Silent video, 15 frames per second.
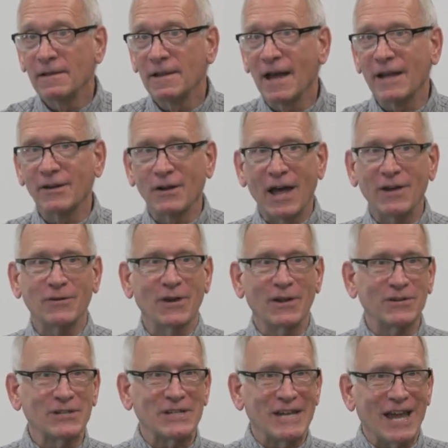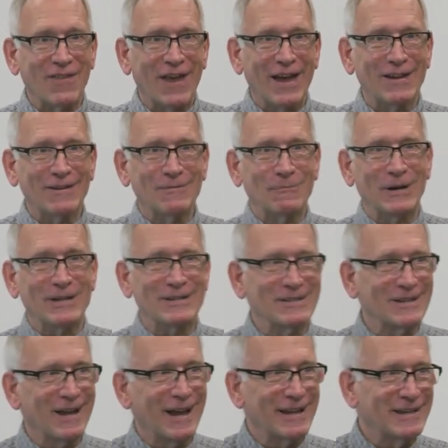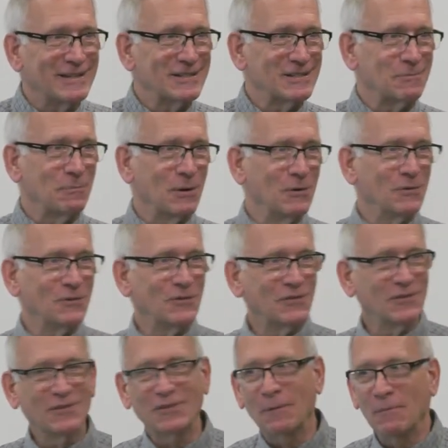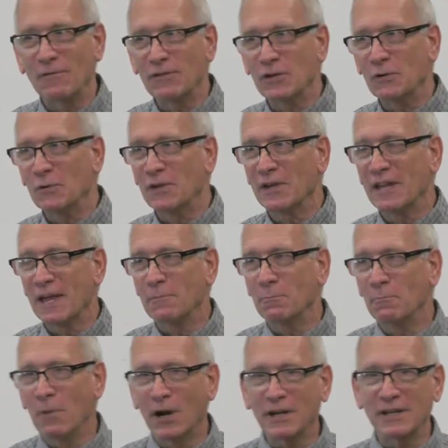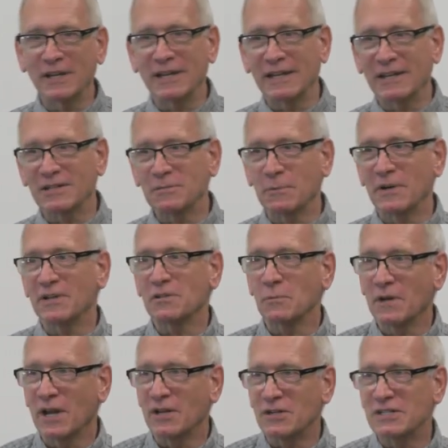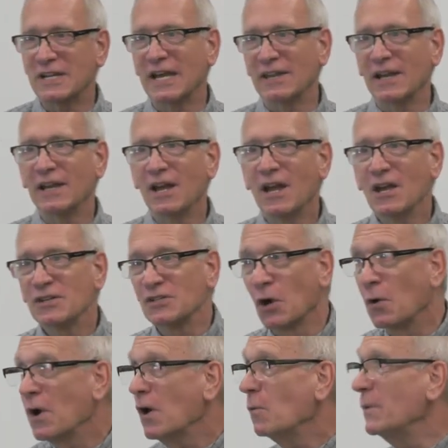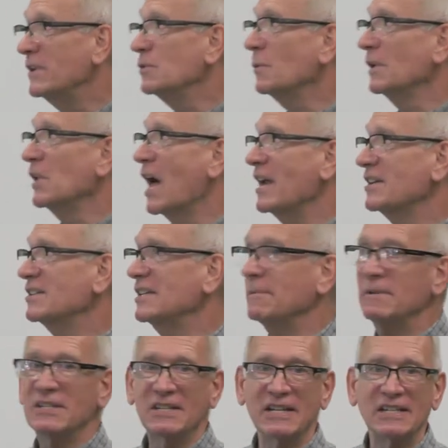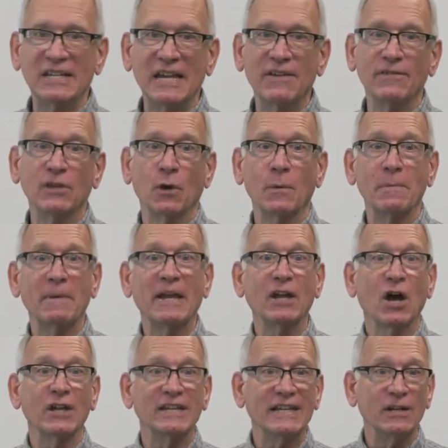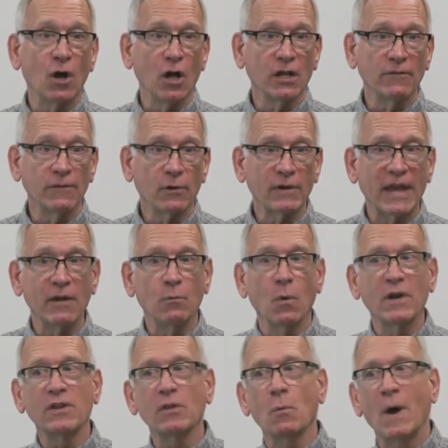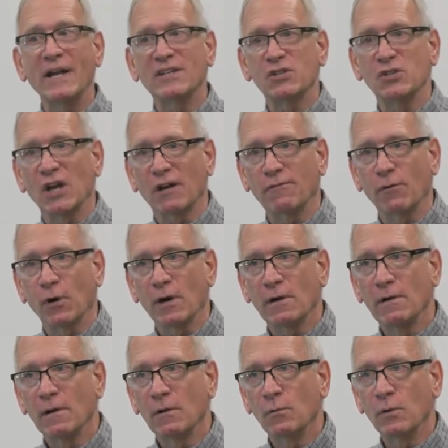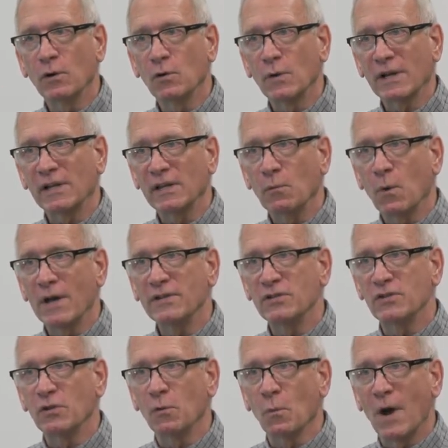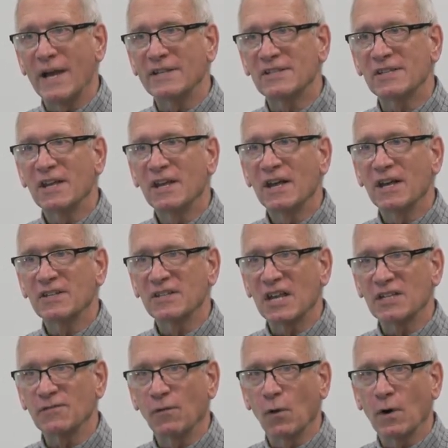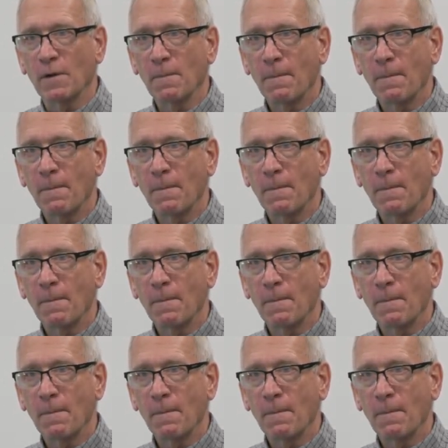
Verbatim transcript: I don't, I don't understand that, but I suppose some of you that had marketing experience would understand it. So we do a lot of CBCs even though we may not need all of them. Okay, what do the whites check for? Real quickly, what do the whites assess for?